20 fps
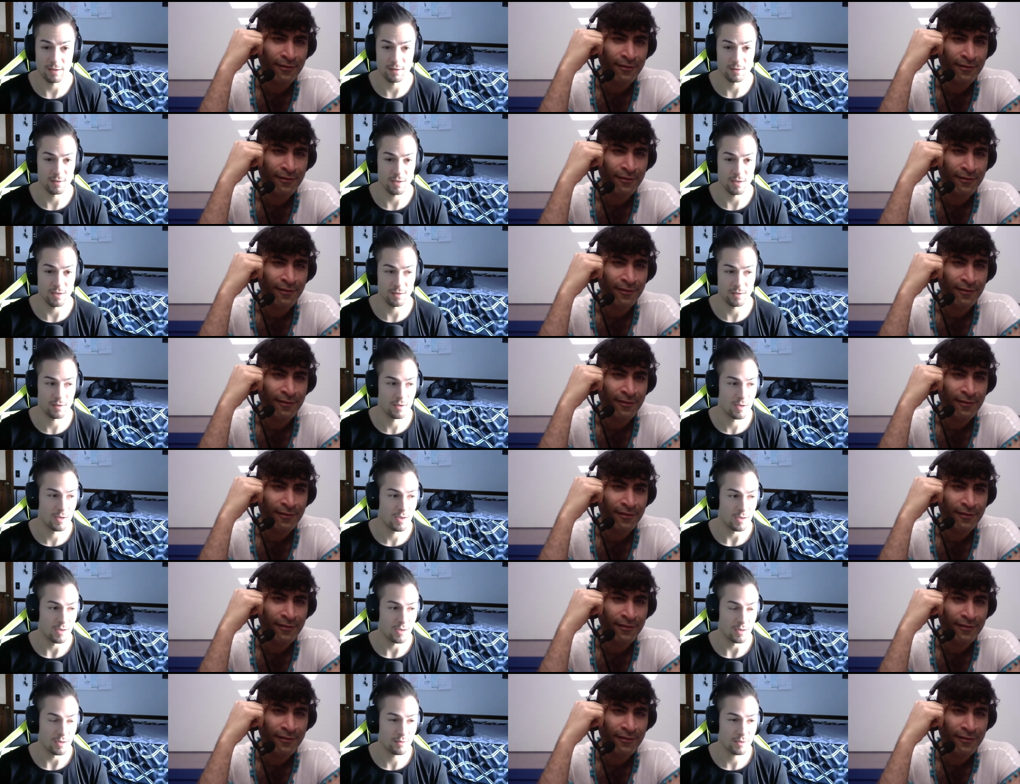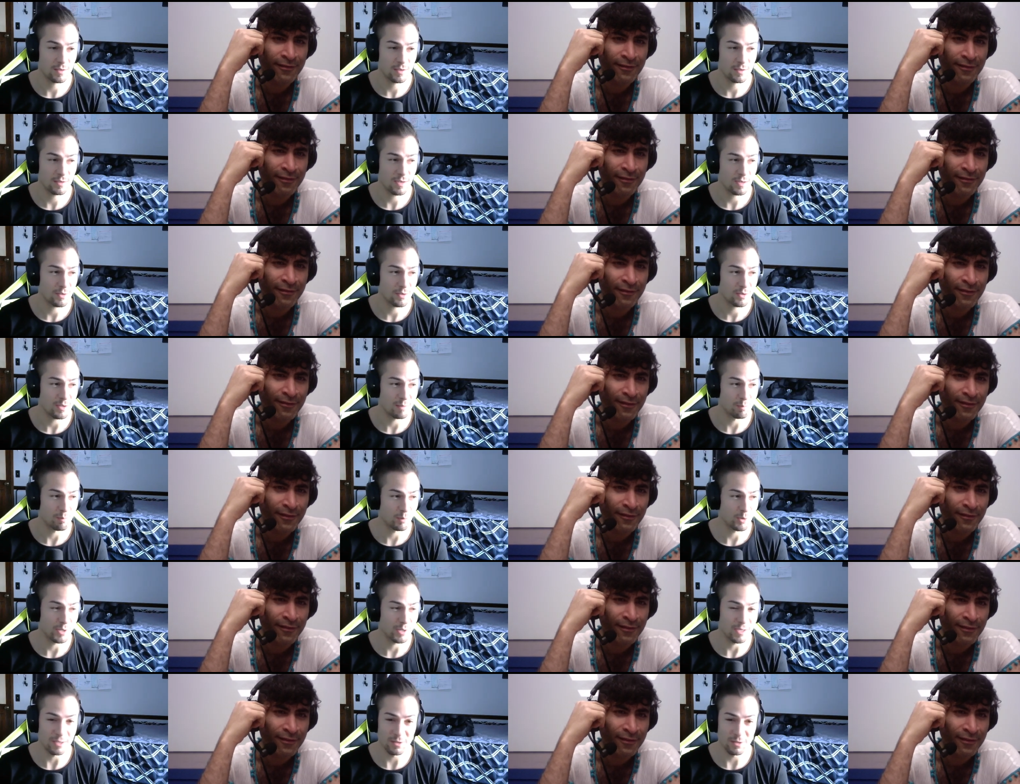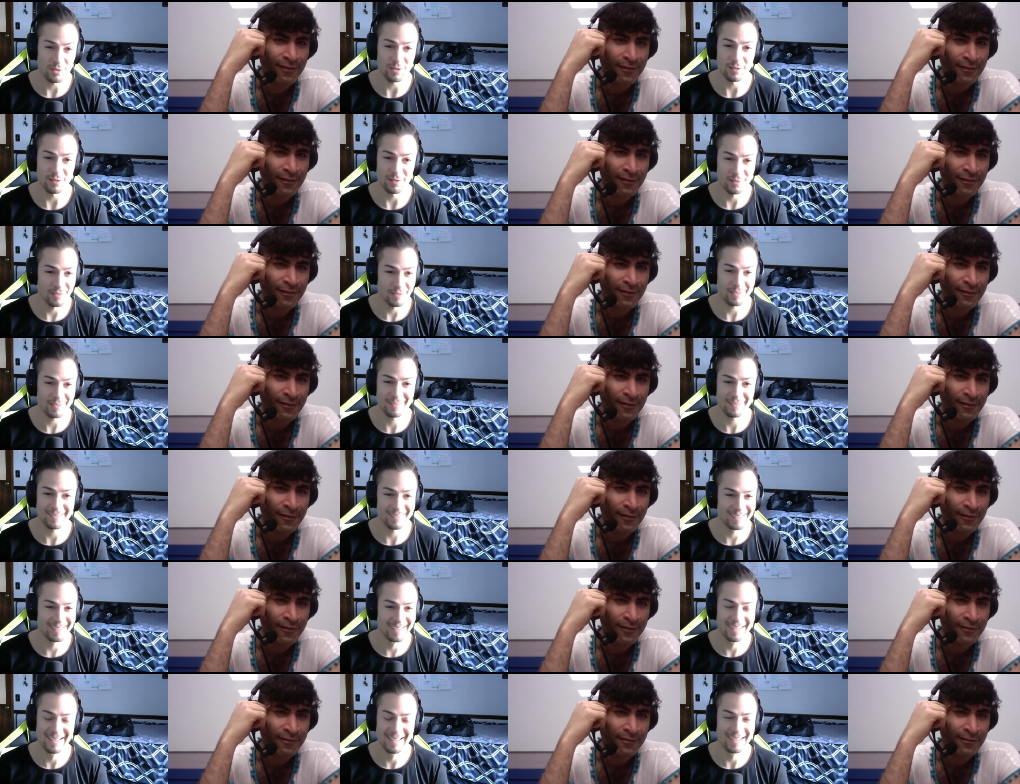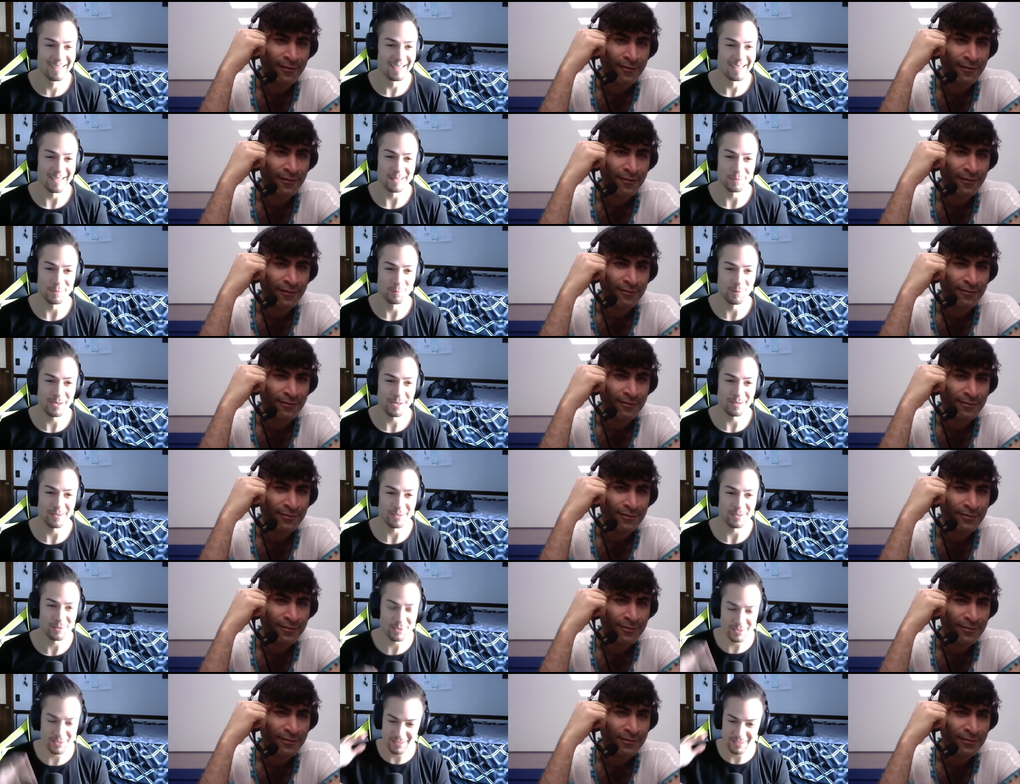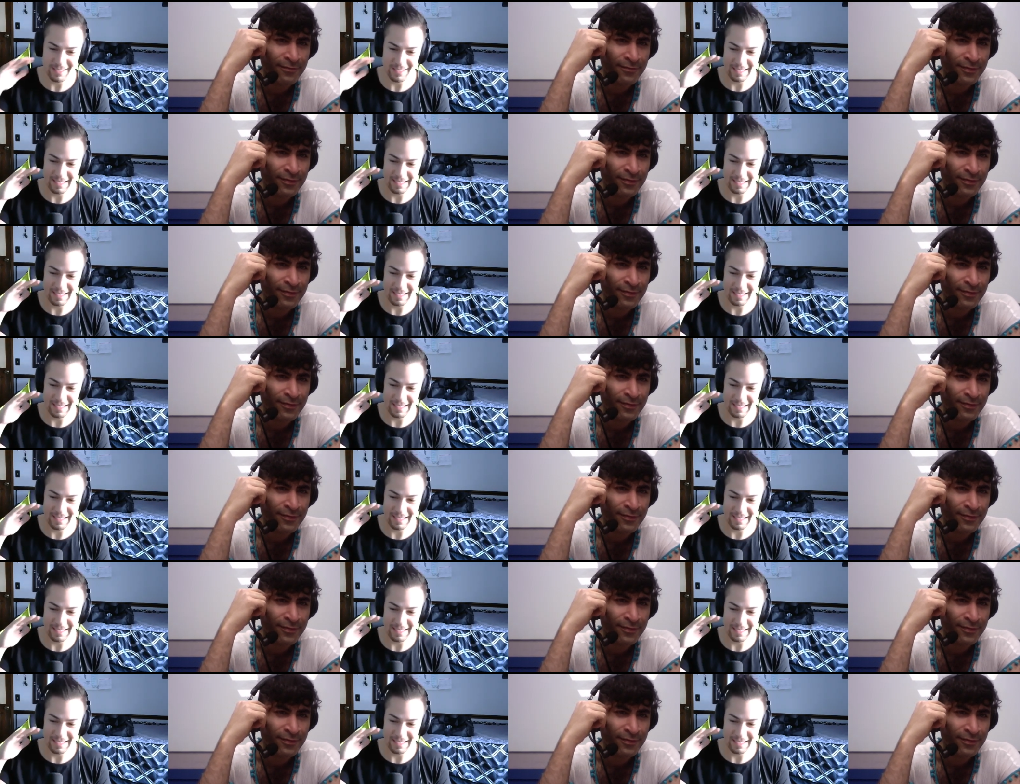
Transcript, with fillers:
Speaker 1: like, you know, this is actually pretty good. I don't. It's weird. You just get